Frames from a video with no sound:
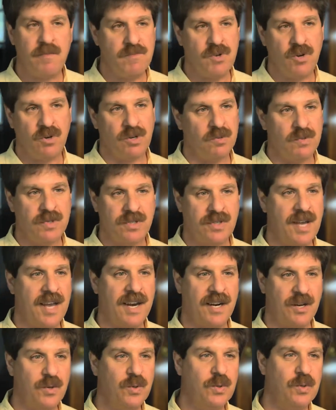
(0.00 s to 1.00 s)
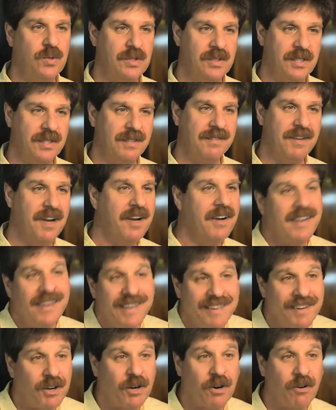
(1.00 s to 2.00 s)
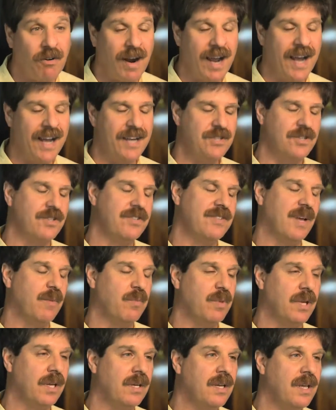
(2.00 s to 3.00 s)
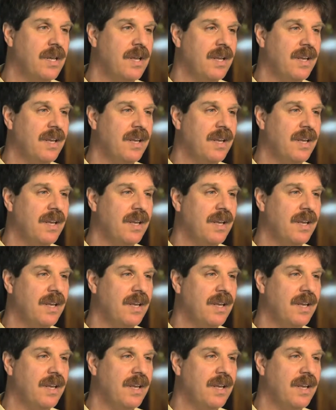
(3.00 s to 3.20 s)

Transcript: mural was kind of cool and hung it in their garage or something,